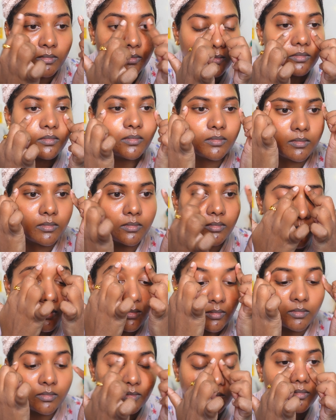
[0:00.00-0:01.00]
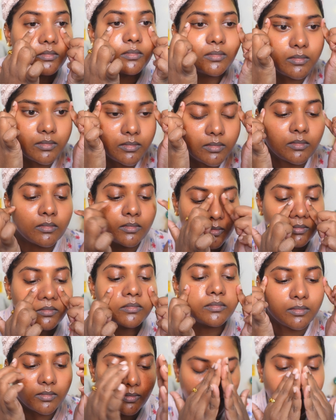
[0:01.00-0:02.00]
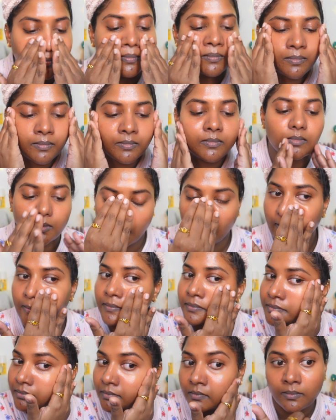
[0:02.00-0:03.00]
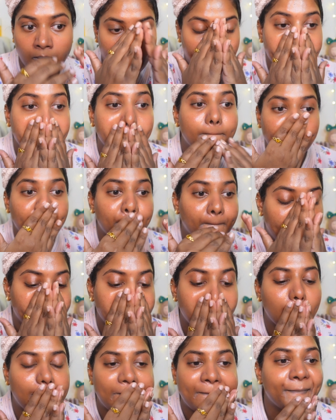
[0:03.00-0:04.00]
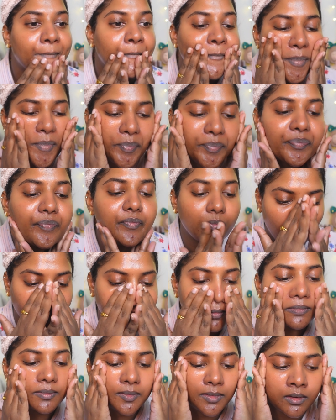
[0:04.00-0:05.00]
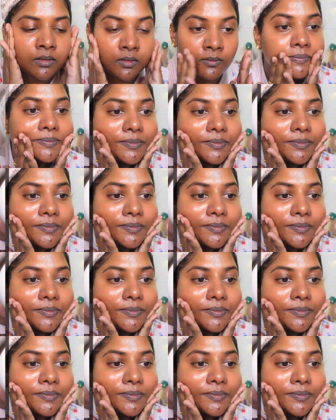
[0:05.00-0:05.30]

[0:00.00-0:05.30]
the entire week and I've slept well. I look well rested. For